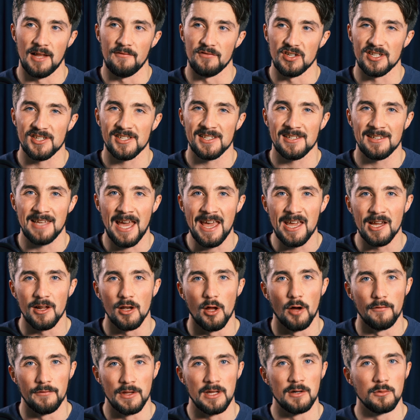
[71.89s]
Like, the
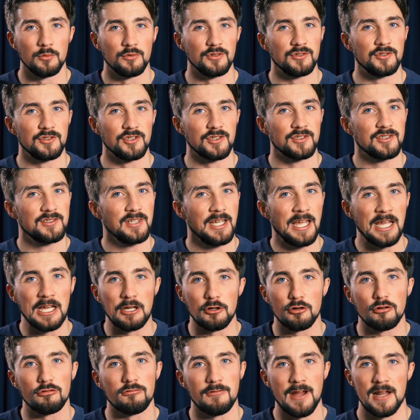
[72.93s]
scale of it was just
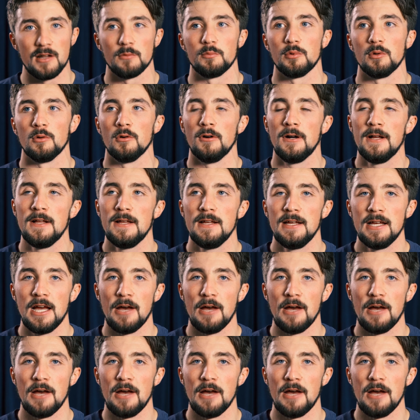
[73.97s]
incredible.